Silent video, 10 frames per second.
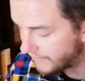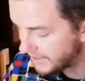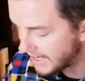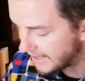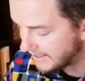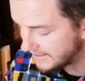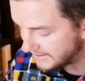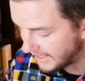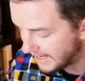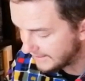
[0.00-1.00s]
forget his
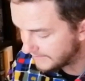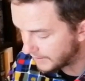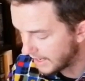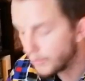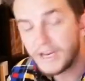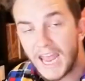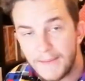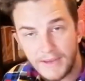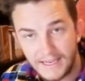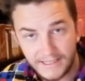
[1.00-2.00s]
deeds, but they will keep
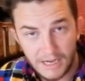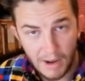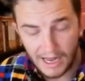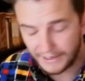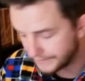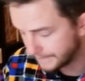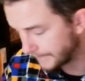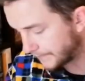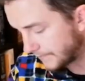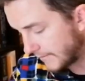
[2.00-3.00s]
his commands.
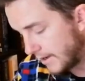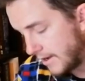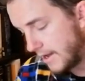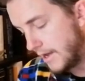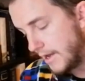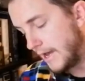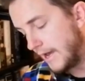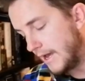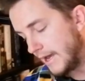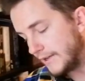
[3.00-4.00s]

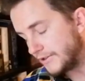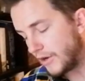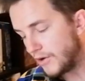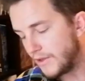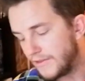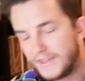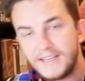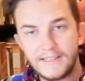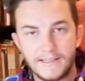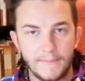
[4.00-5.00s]
And so
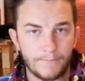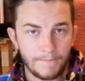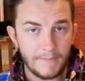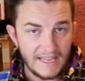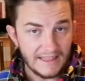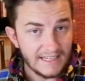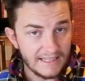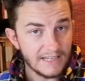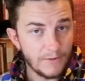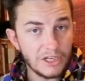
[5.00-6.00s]
this
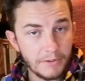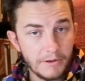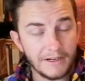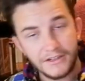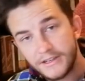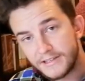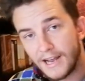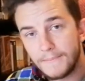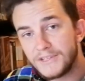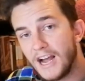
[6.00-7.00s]
verse pretty much
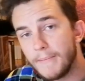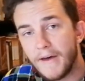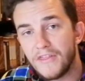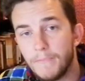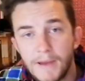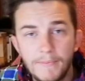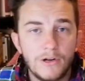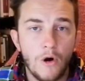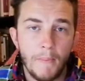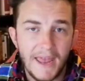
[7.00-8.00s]
sums up the
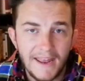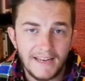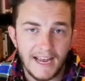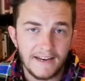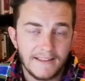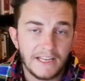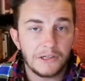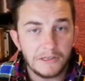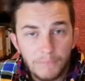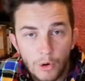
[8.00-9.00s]
biblical mandate that
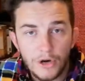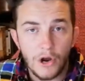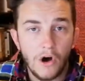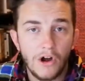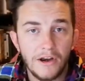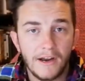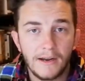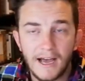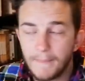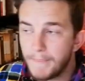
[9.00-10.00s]
is put on
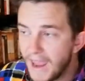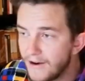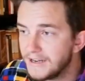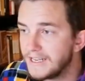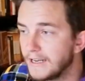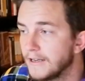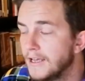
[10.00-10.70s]
parenting,